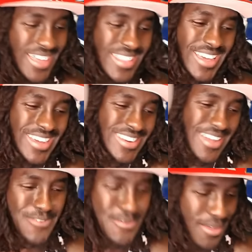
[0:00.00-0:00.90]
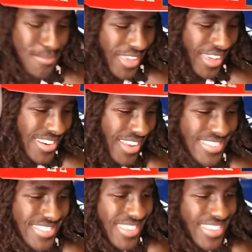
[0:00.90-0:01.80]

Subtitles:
They could never make me hate Lexi.